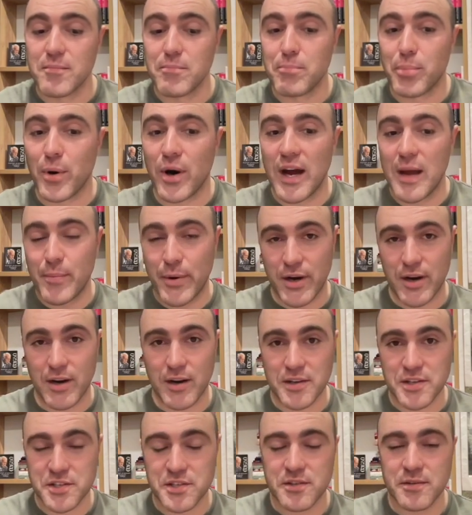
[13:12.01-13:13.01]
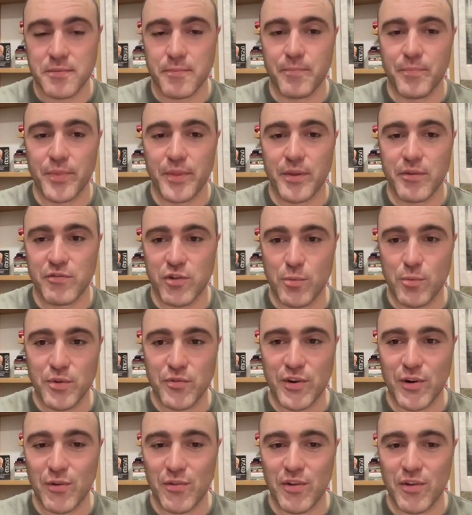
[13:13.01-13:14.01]
bypass from the
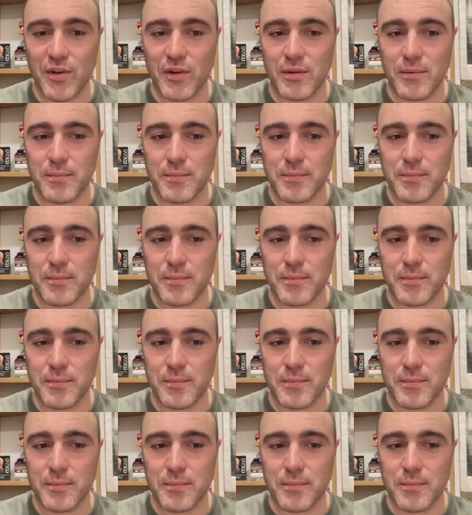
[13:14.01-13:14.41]
real thing.